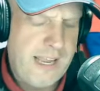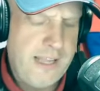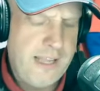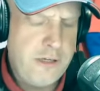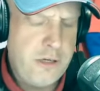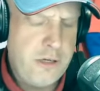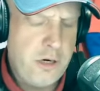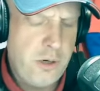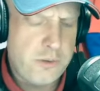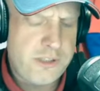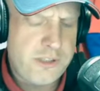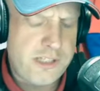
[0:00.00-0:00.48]

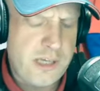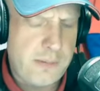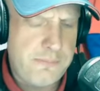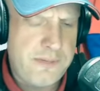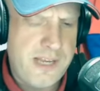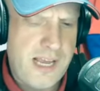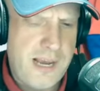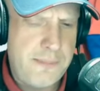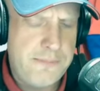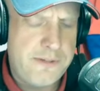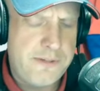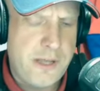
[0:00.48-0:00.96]
and you know
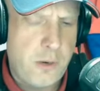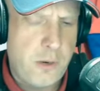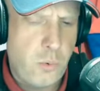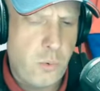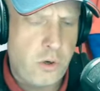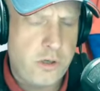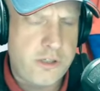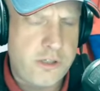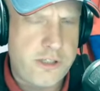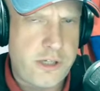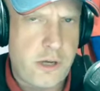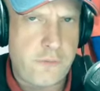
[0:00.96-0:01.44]
sometimes that
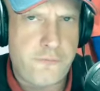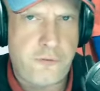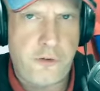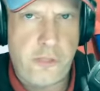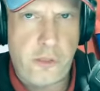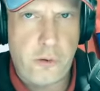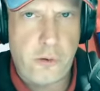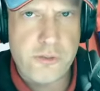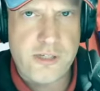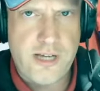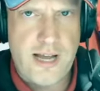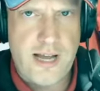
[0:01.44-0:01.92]
works out
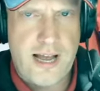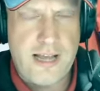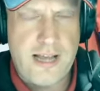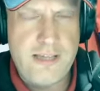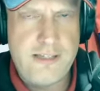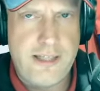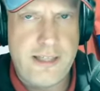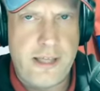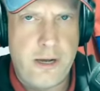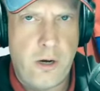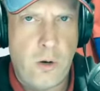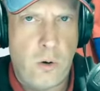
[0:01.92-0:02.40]
for those
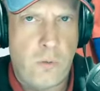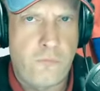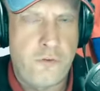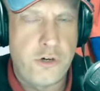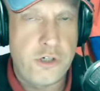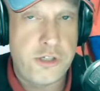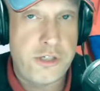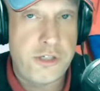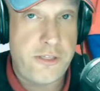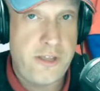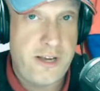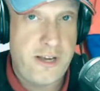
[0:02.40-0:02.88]
guys they go
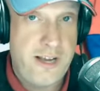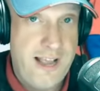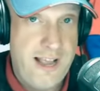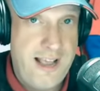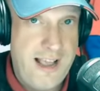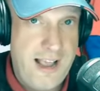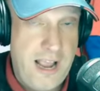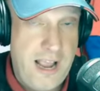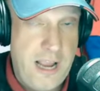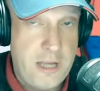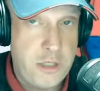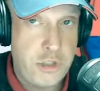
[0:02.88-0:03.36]
over to the
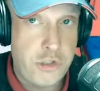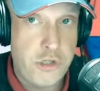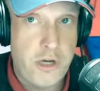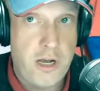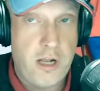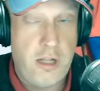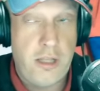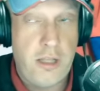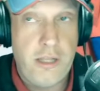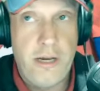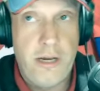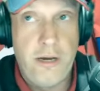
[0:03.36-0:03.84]

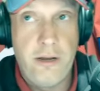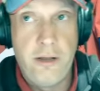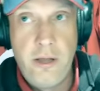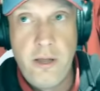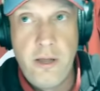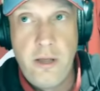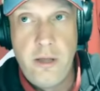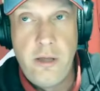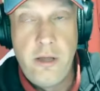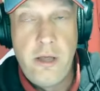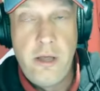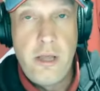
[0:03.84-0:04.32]
khl and
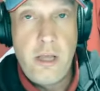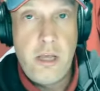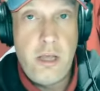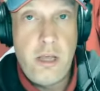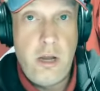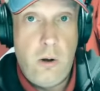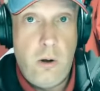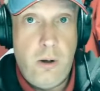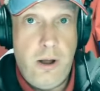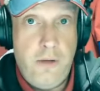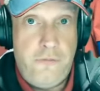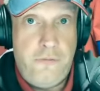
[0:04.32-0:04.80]

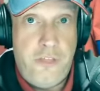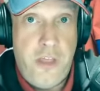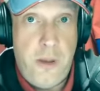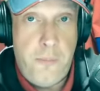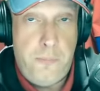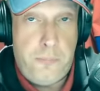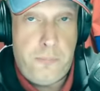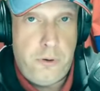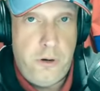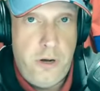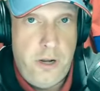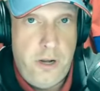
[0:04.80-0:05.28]
you know if
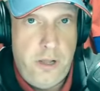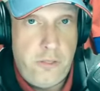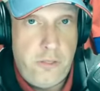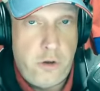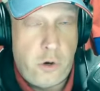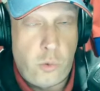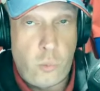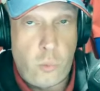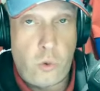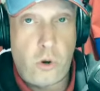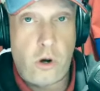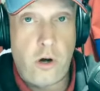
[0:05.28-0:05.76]
they put in
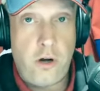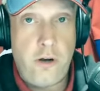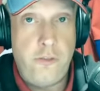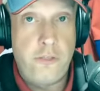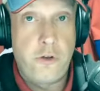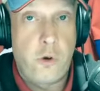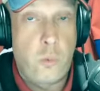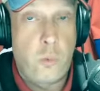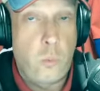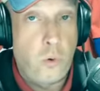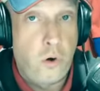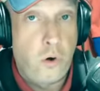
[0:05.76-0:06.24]
their work
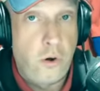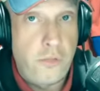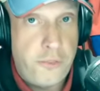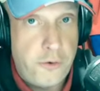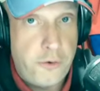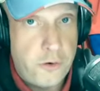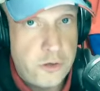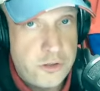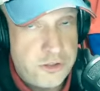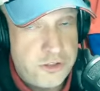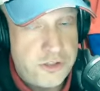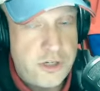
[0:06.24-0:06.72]
and they're worth
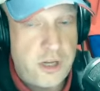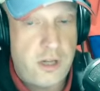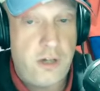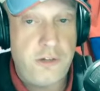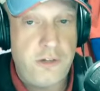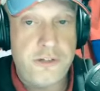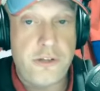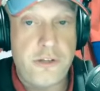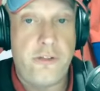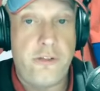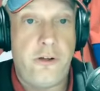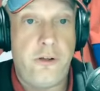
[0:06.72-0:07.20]
their
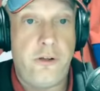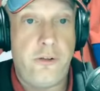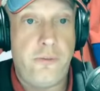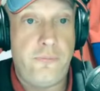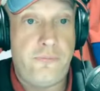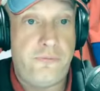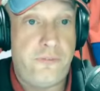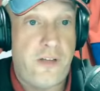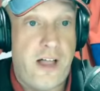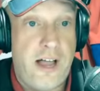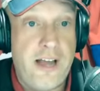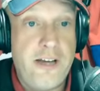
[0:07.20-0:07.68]
salt
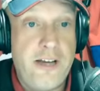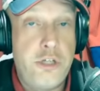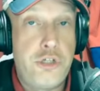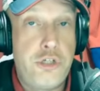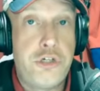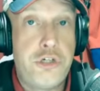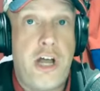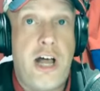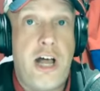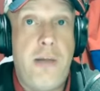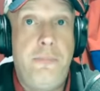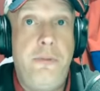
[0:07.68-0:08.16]
they'll find a
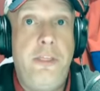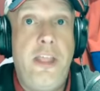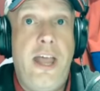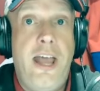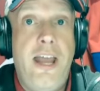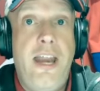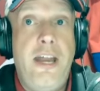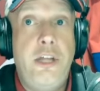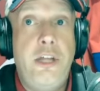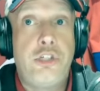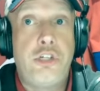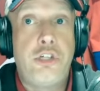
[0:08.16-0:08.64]
job in the
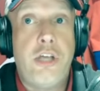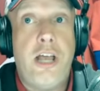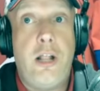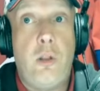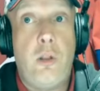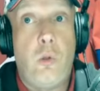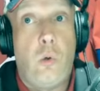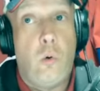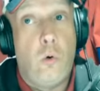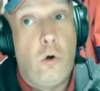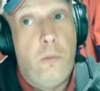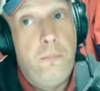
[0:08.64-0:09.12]

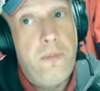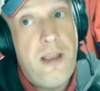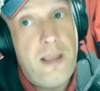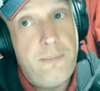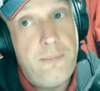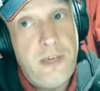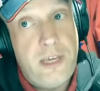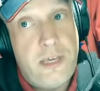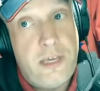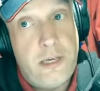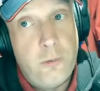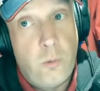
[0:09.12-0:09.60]
nhl or
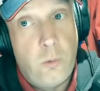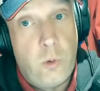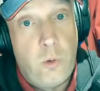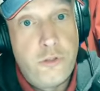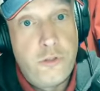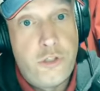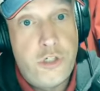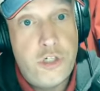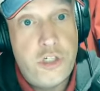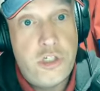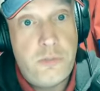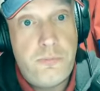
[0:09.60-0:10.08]
maybe
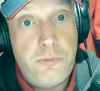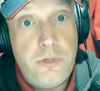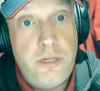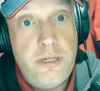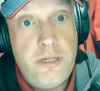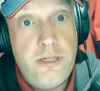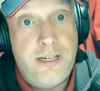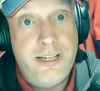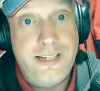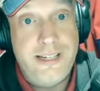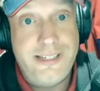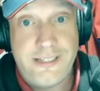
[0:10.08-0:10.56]
he'll just
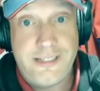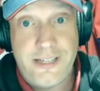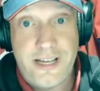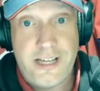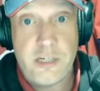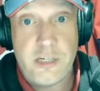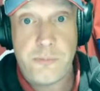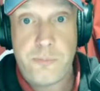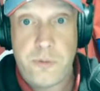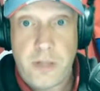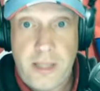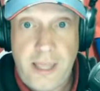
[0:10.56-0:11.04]
be
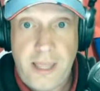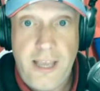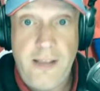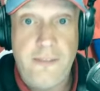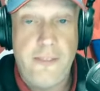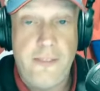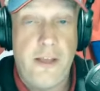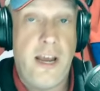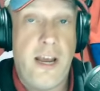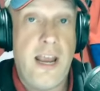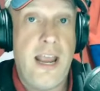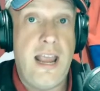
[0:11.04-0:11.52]
content
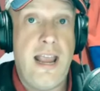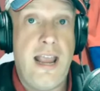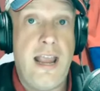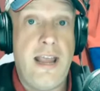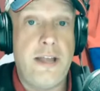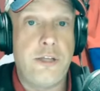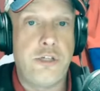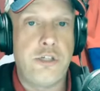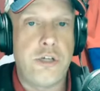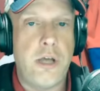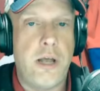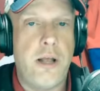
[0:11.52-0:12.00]
playing in the
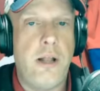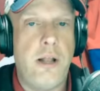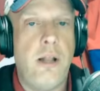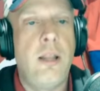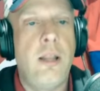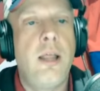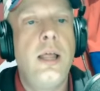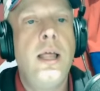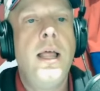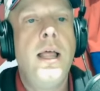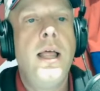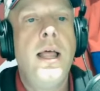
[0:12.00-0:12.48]

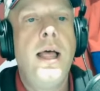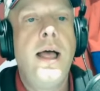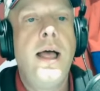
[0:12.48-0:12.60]
khl